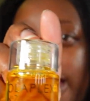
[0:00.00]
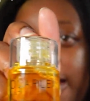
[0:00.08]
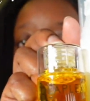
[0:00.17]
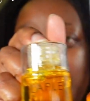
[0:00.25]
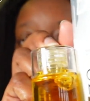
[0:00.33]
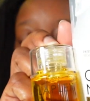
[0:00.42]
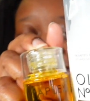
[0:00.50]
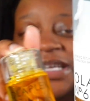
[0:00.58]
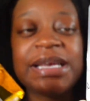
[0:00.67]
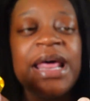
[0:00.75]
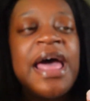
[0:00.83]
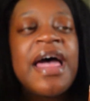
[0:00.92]

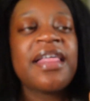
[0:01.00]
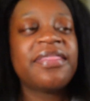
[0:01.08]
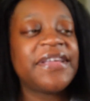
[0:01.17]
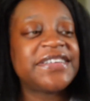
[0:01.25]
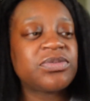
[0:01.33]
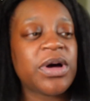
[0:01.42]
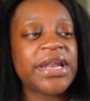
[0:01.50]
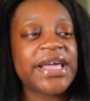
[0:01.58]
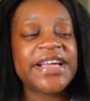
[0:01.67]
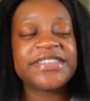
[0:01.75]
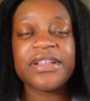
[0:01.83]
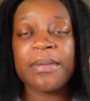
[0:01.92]
amazing. This one
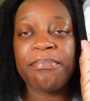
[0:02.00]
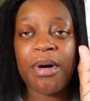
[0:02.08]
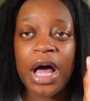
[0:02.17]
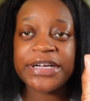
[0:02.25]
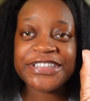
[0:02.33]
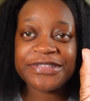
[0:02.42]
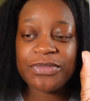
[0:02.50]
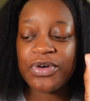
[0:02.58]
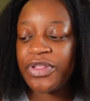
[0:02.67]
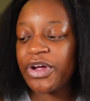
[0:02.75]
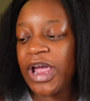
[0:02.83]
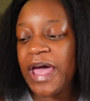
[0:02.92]
is the bond
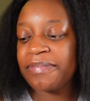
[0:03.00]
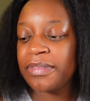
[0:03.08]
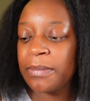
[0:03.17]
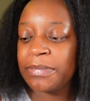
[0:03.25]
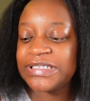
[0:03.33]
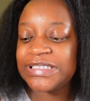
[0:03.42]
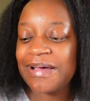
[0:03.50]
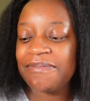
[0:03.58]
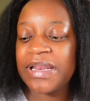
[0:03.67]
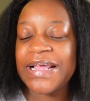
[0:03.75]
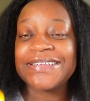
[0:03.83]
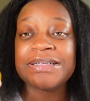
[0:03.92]
smoother and number
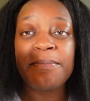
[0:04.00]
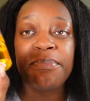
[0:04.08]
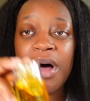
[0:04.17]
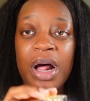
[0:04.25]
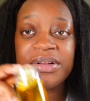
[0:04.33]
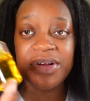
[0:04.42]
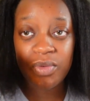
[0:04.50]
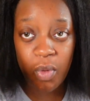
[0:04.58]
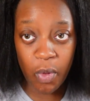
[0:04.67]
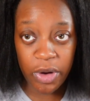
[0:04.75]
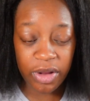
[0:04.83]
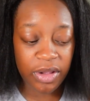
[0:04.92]
7 is the bonding
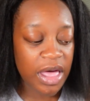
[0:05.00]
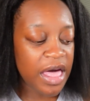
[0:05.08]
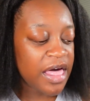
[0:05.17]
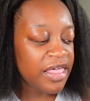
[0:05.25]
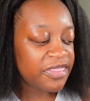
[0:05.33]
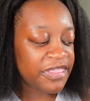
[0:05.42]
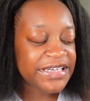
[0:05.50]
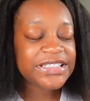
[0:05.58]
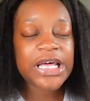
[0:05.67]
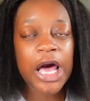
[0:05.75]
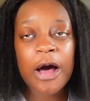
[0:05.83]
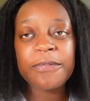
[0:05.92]
oil. This
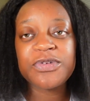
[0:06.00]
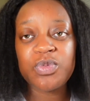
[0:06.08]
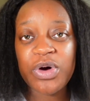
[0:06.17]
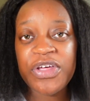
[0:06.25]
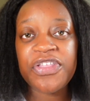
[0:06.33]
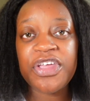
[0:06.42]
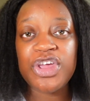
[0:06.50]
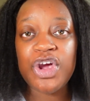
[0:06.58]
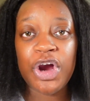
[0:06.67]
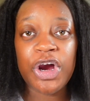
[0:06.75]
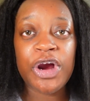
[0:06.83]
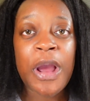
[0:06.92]
helps with
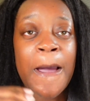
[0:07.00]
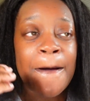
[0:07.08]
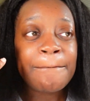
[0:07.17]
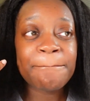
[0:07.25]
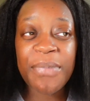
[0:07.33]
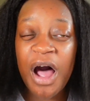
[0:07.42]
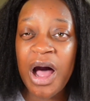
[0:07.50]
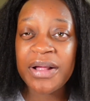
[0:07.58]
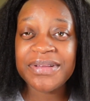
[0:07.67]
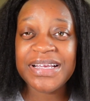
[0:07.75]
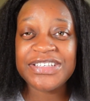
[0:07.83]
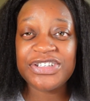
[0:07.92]
your
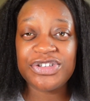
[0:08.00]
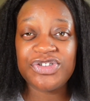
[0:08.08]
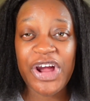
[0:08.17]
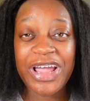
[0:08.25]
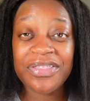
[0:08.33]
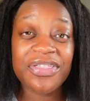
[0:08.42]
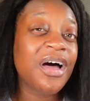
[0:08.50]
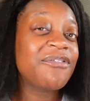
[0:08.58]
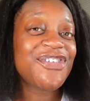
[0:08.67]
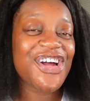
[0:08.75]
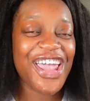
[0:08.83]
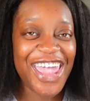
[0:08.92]
bonding strength
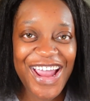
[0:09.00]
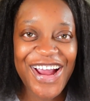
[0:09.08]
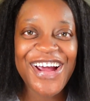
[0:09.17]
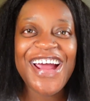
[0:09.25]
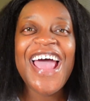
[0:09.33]
of your hair,